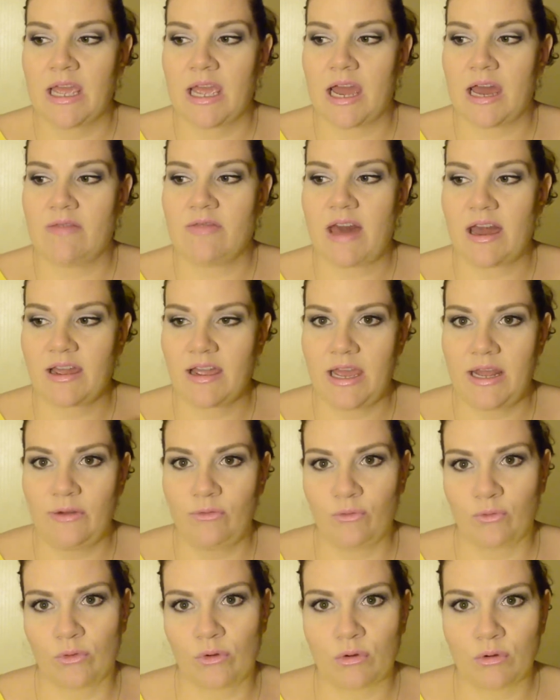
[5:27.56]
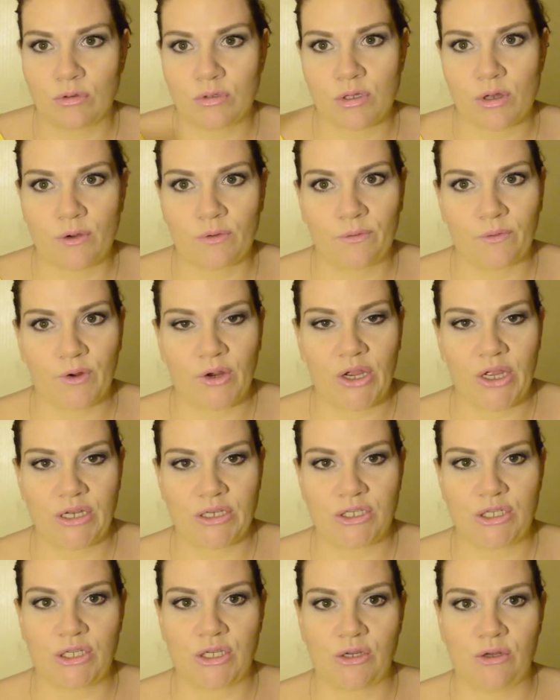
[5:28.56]
And that kind of rolls over
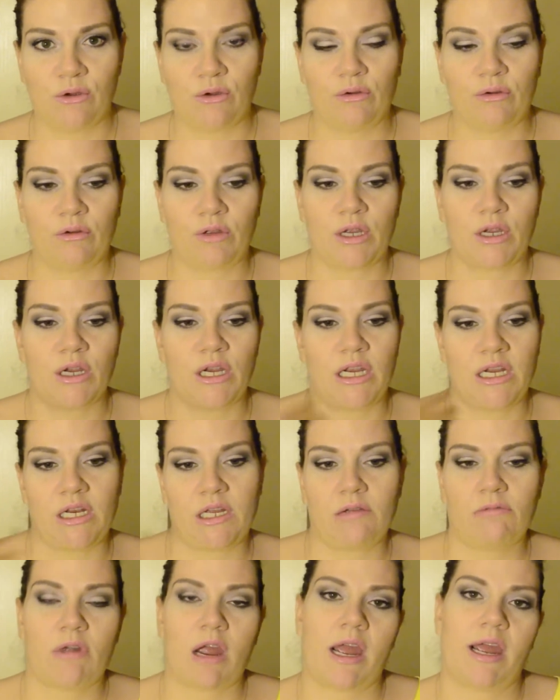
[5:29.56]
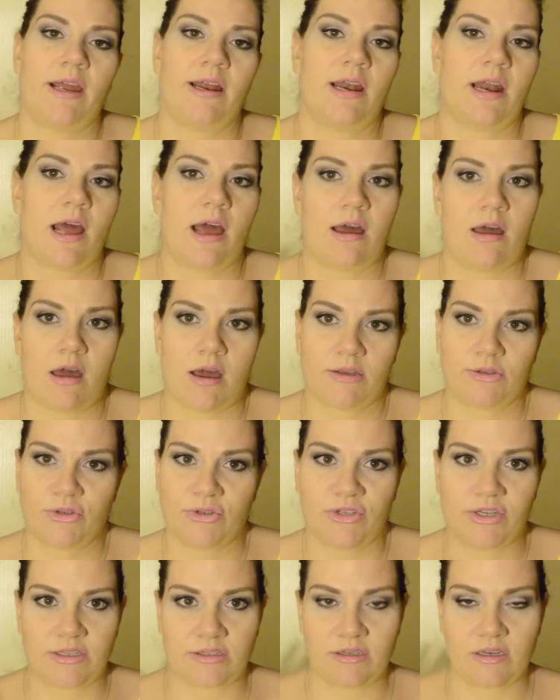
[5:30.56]
into your eating right and
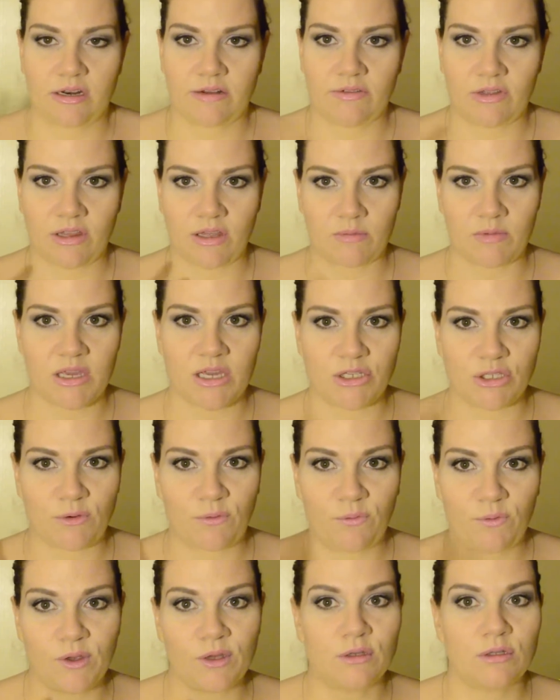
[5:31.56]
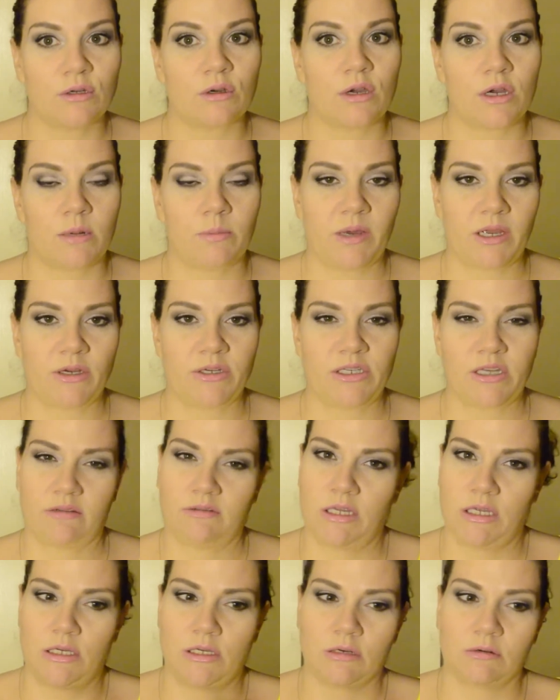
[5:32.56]
exercising and everything because you feel so good about yourself
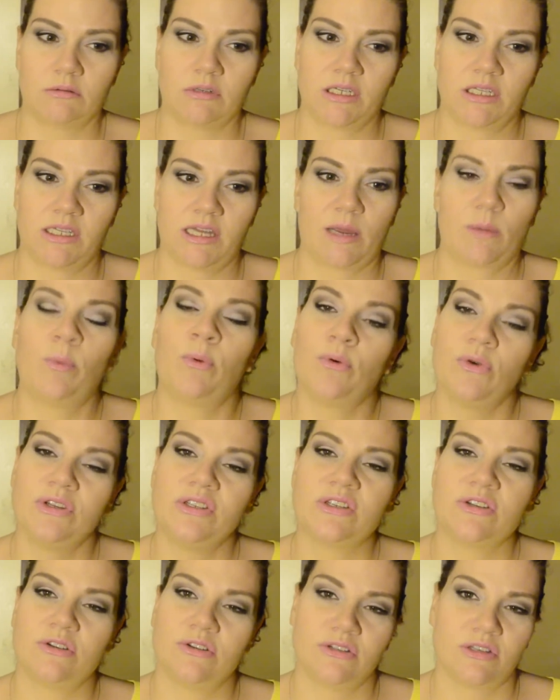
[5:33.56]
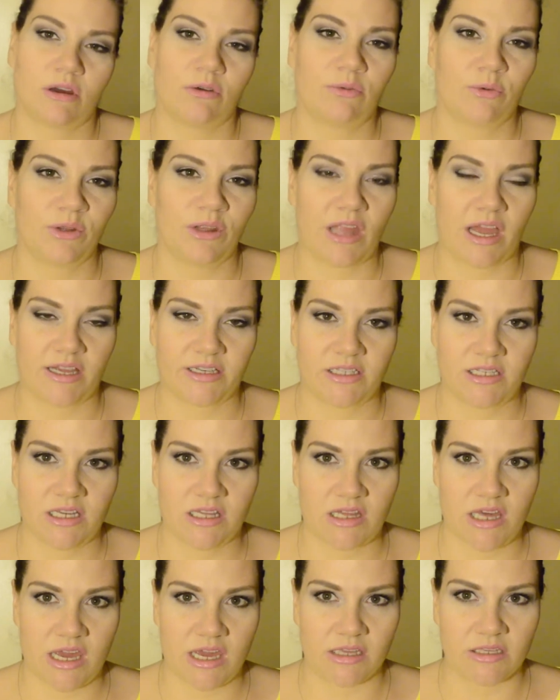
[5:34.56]
that you don't want to like poison yourself with nasty
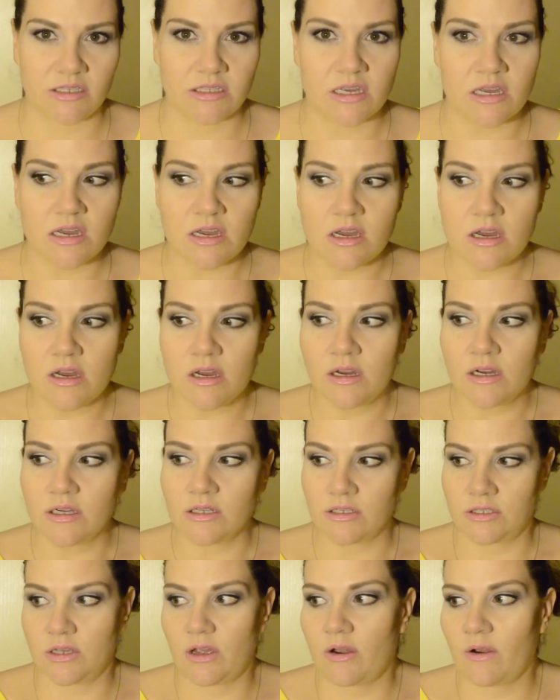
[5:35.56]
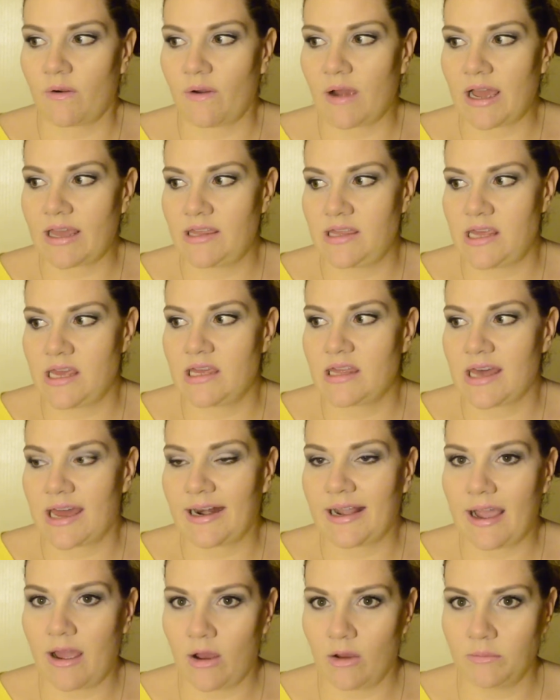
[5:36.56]
things. So I think that
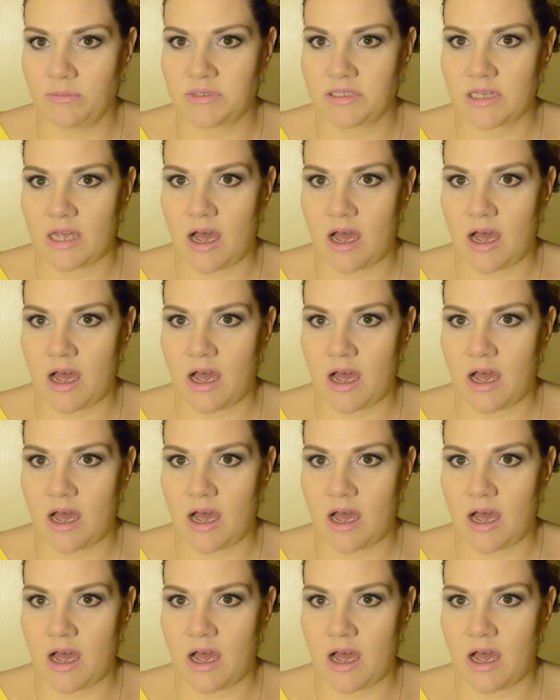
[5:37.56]
helps.